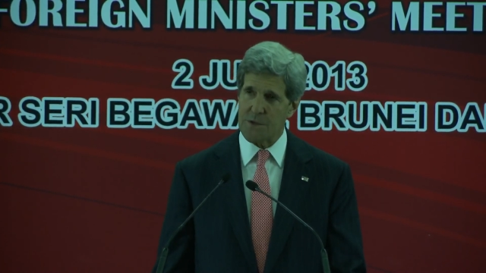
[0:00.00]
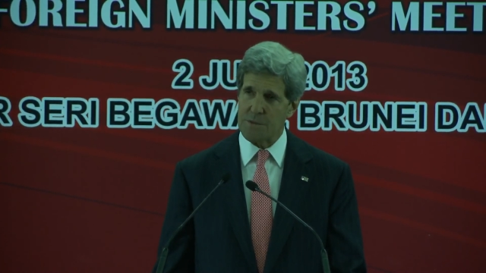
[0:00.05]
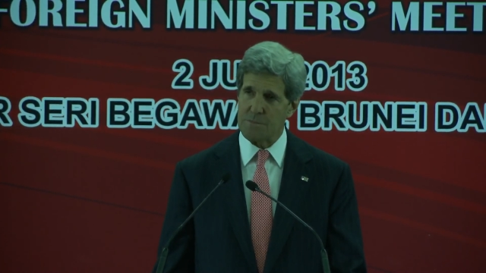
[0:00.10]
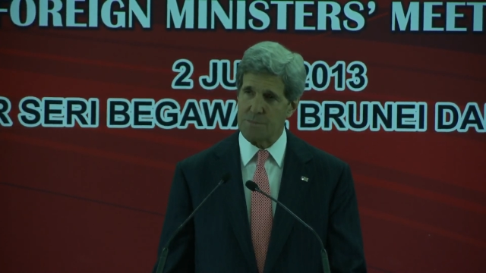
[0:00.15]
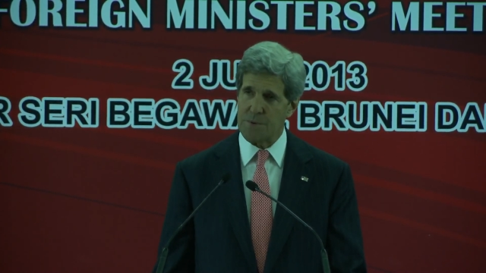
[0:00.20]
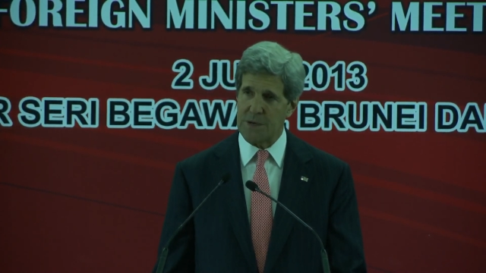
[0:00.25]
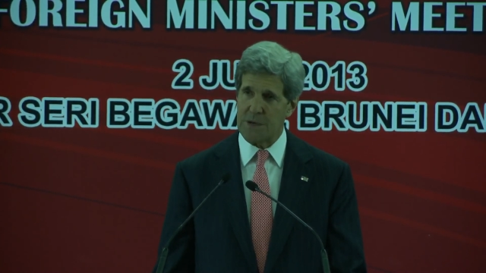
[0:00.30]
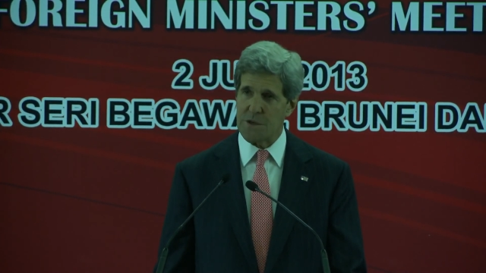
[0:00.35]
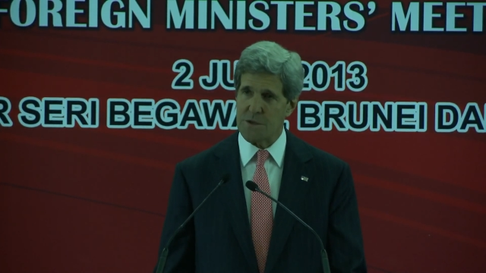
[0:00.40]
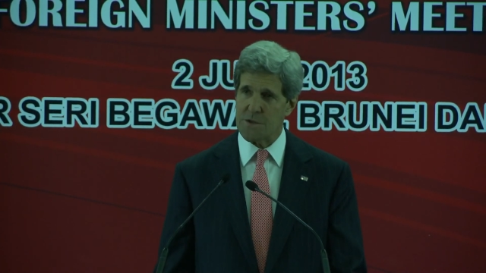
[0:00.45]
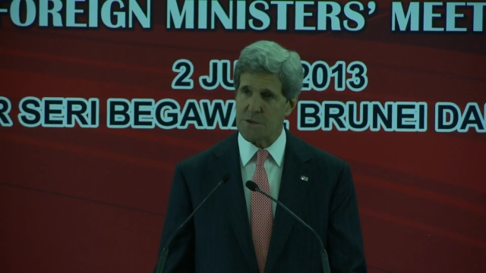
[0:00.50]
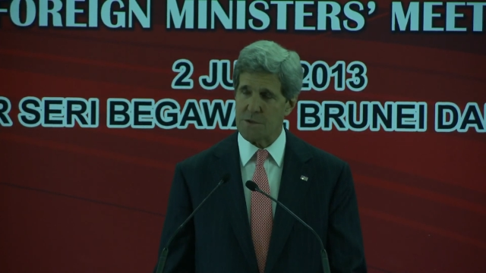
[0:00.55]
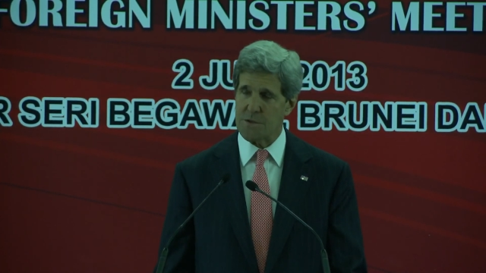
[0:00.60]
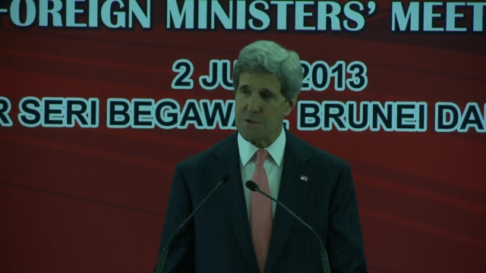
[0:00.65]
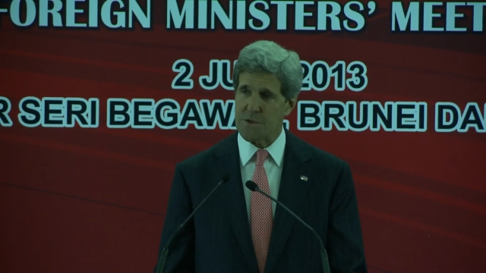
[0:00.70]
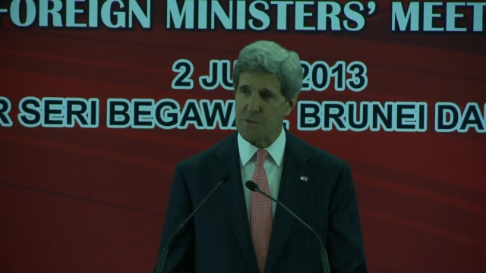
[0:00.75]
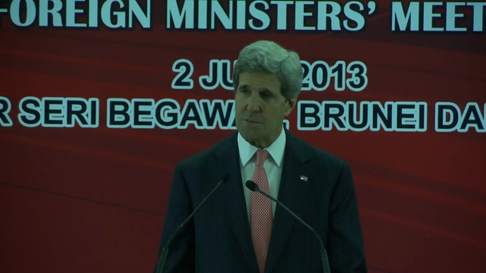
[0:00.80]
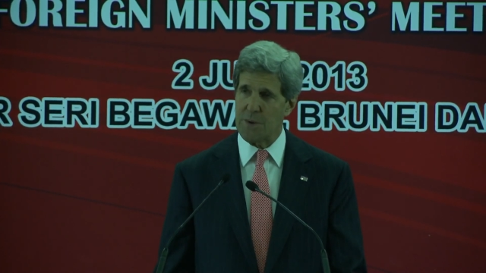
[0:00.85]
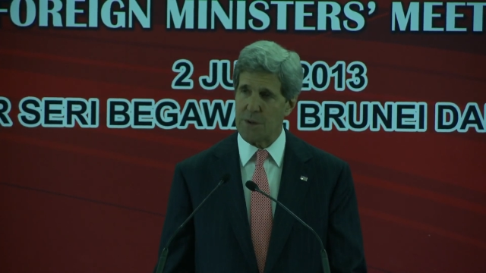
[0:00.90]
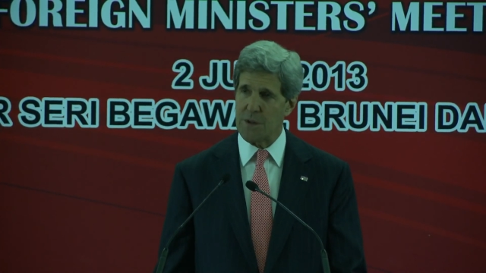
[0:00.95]
on peace, on
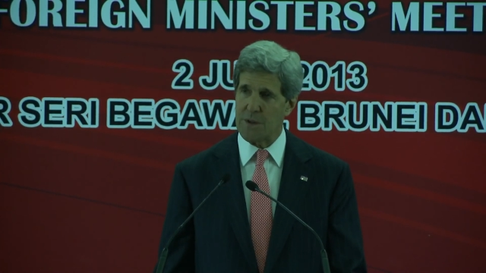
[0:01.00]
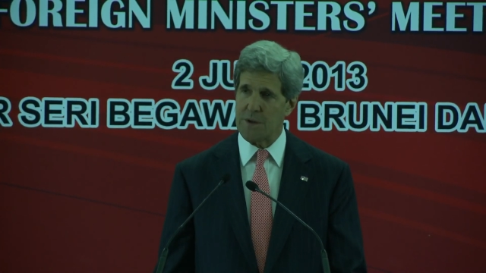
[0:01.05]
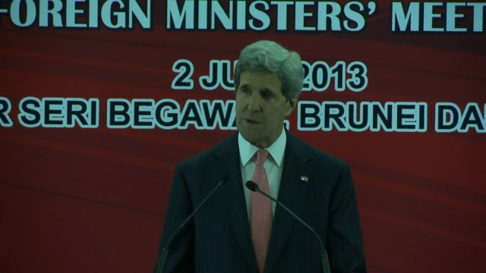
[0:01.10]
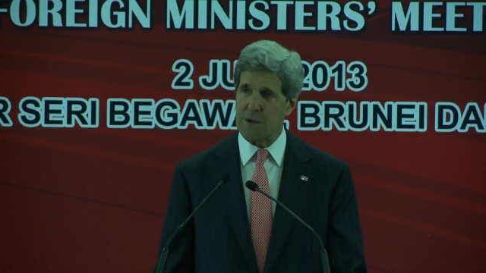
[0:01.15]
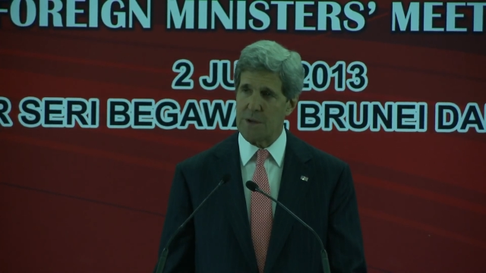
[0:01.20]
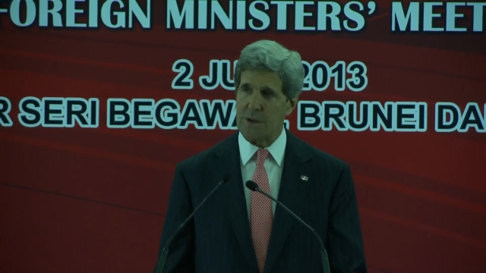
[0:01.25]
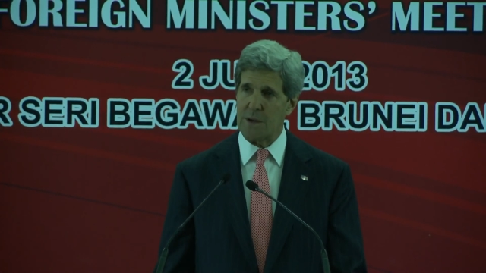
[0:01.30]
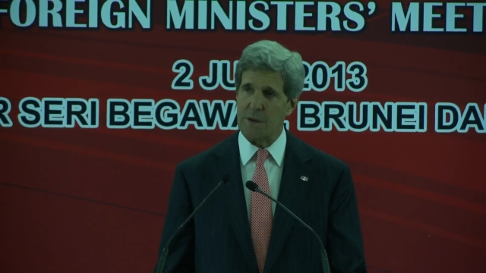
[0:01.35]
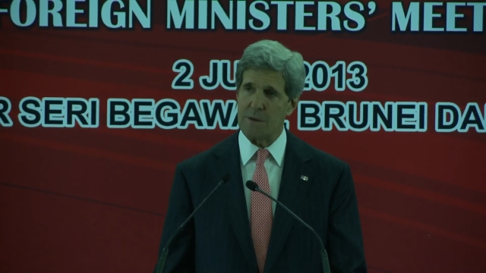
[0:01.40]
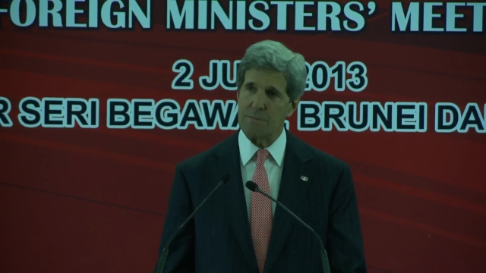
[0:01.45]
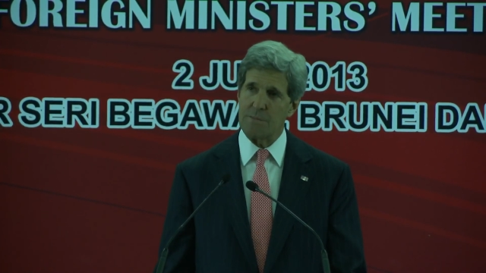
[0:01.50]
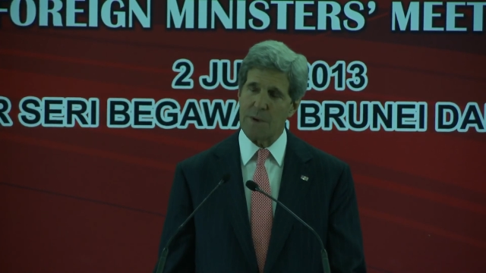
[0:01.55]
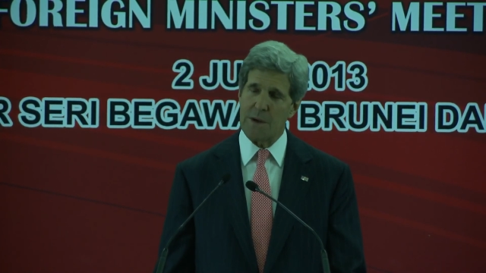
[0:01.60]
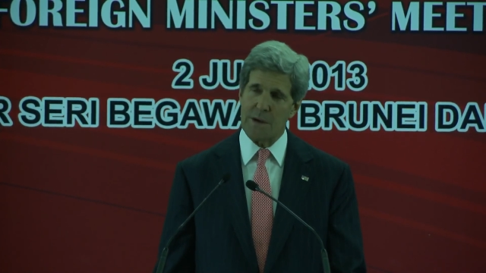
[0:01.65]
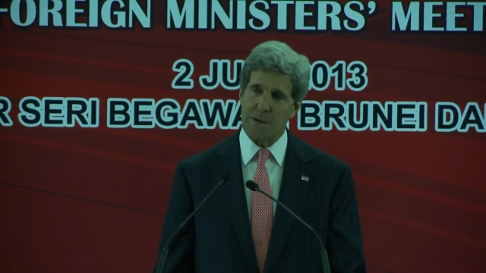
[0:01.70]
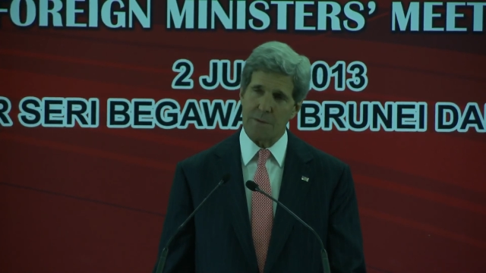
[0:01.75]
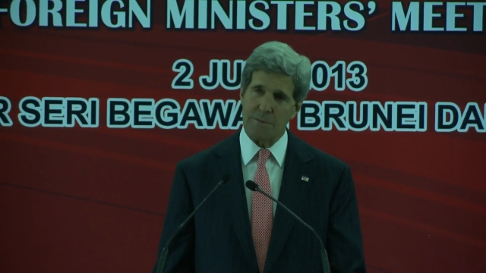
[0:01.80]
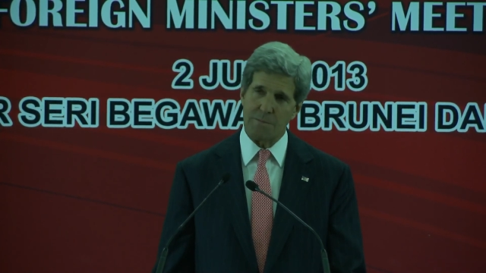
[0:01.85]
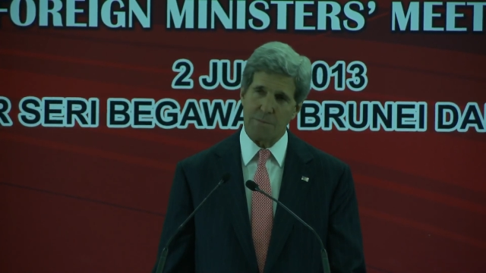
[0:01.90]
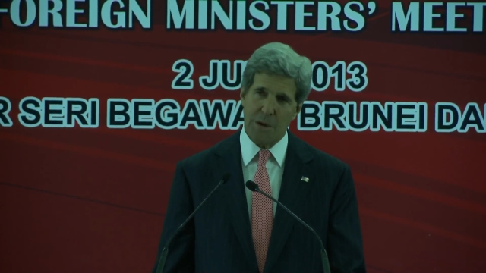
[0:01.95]
stability,
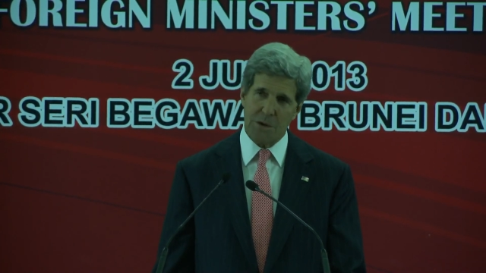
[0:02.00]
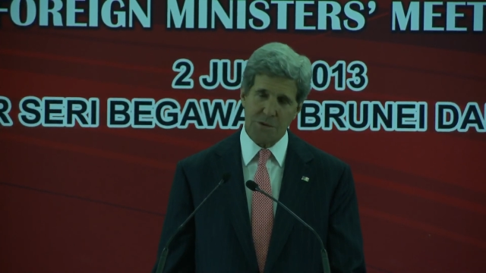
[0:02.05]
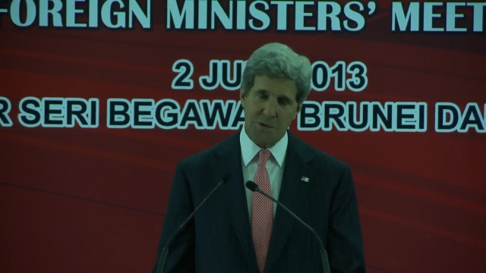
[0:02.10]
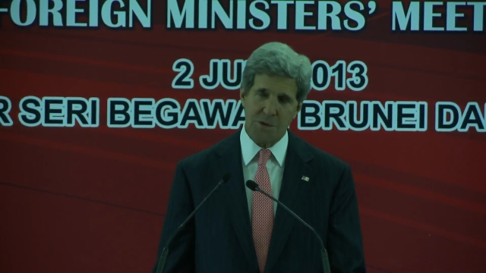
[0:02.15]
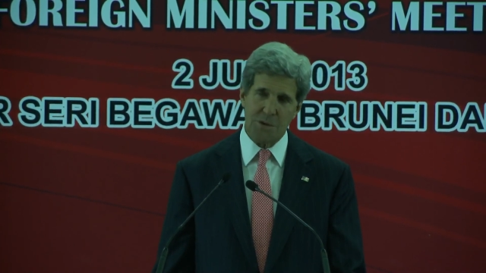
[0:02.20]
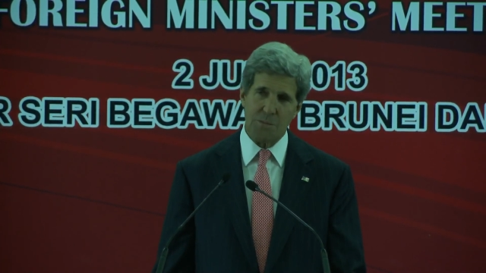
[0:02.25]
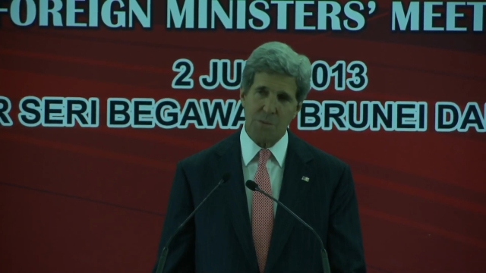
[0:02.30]
and most